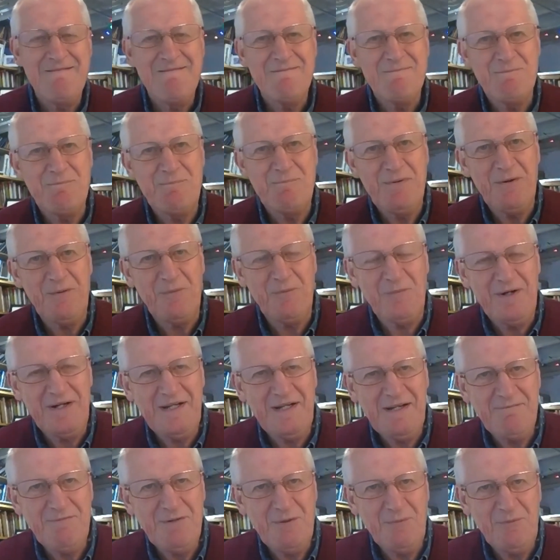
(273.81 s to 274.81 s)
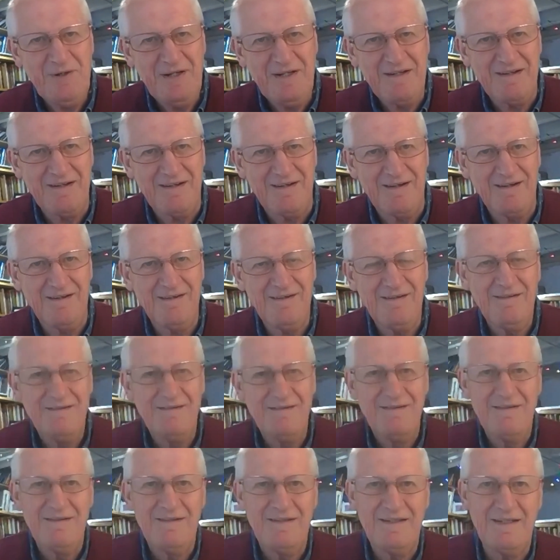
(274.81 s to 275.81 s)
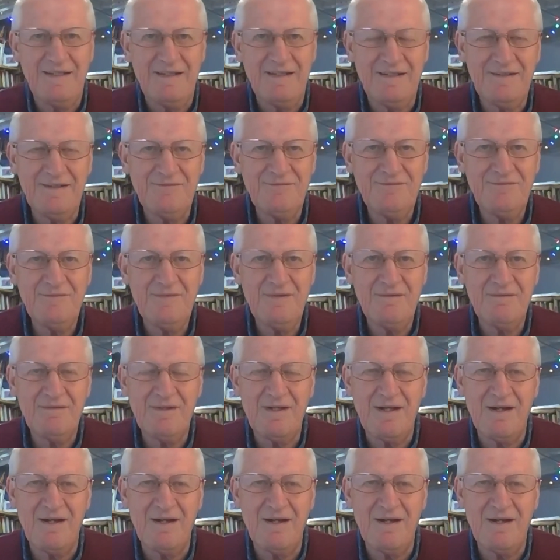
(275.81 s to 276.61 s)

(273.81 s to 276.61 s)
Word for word: But wherever we are in